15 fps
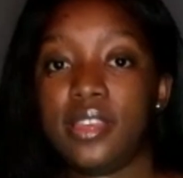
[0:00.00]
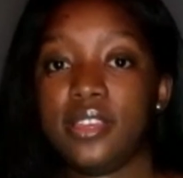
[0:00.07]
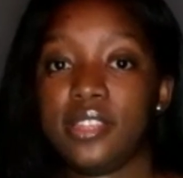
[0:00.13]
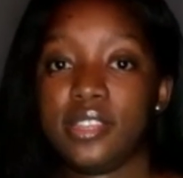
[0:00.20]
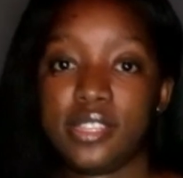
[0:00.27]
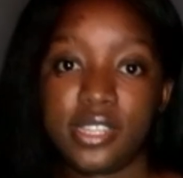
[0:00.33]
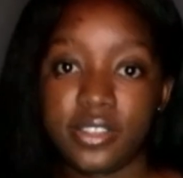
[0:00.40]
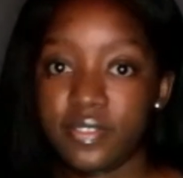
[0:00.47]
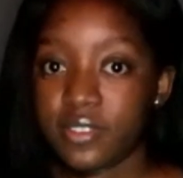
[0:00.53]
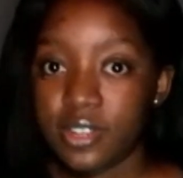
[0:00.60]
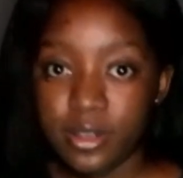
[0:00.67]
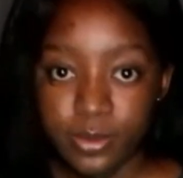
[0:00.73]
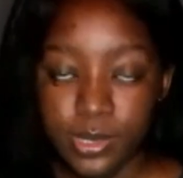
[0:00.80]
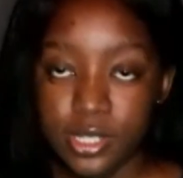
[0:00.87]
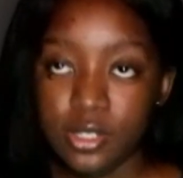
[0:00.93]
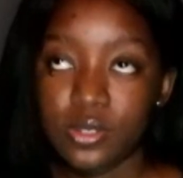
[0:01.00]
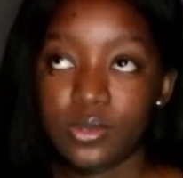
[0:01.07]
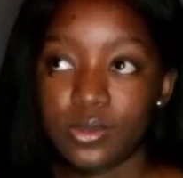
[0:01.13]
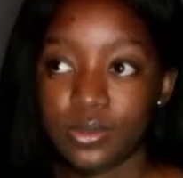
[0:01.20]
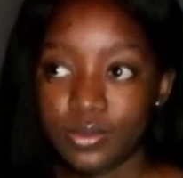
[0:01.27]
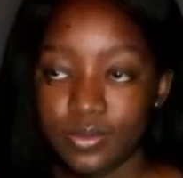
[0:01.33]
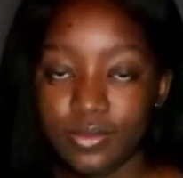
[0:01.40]
it develops
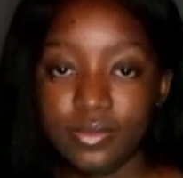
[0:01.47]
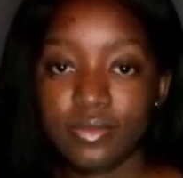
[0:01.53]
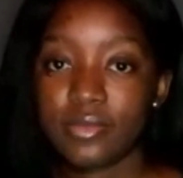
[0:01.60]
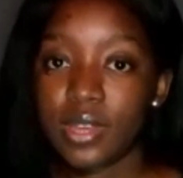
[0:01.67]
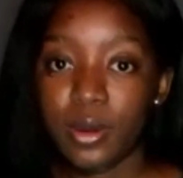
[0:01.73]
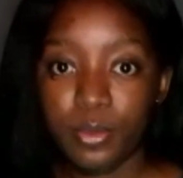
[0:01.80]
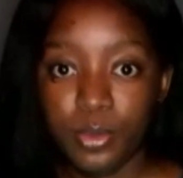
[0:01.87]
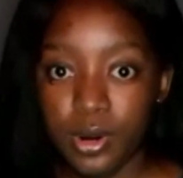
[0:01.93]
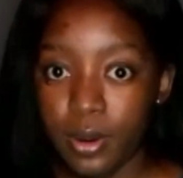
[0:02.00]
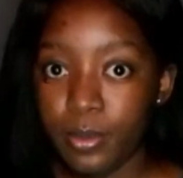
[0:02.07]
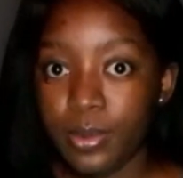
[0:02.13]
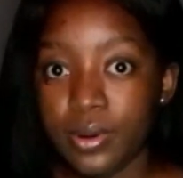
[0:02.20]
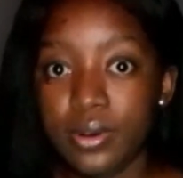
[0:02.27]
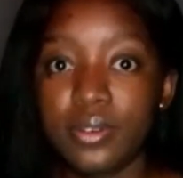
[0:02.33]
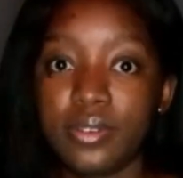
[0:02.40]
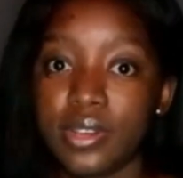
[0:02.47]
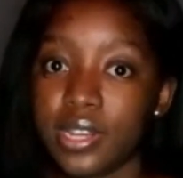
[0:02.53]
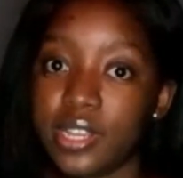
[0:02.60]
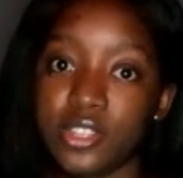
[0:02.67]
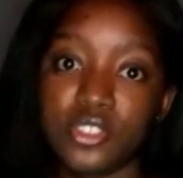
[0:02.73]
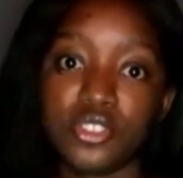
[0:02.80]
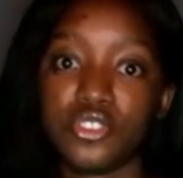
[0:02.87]
into a proper
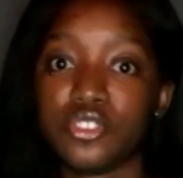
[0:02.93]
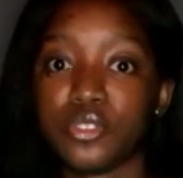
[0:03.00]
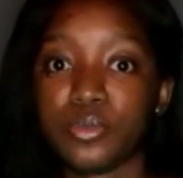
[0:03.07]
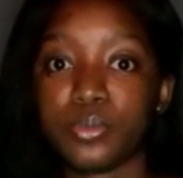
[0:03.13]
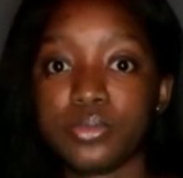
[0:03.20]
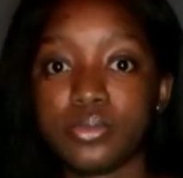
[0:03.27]
relationship.